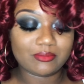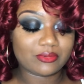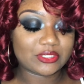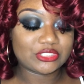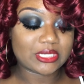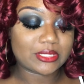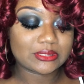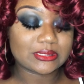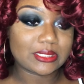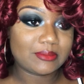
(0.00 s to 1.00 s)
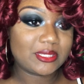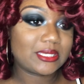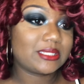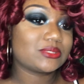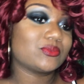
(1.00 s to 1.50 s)
brush out. So let me
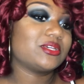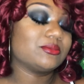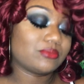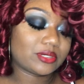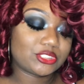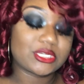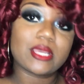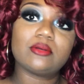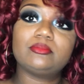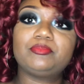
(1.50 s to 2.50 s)
get this wig brush out,